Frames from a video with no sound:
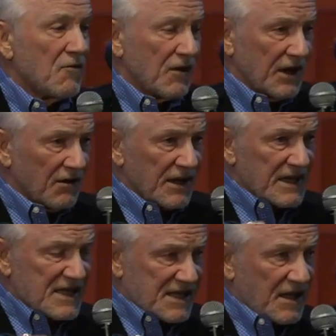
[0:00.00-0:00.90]
We know
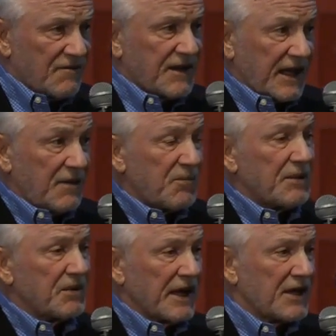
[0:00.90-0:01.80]
that it's tough to get
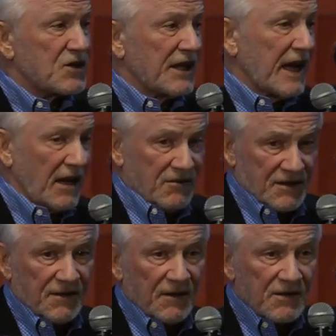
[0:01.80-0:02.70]
people actually out
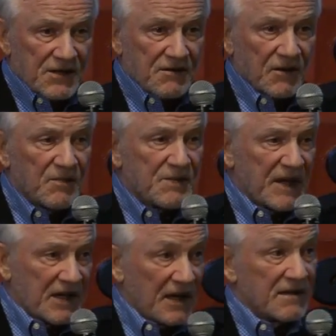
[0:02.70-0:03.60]
to focus groups
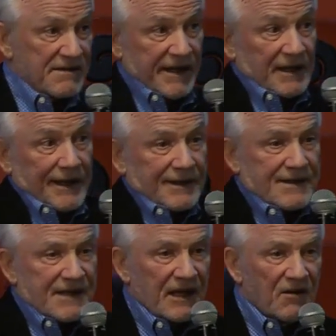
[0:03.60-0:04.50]
because they like
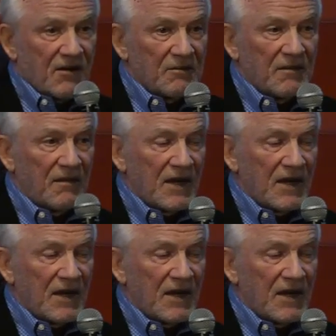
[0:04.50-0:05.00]
to stay home.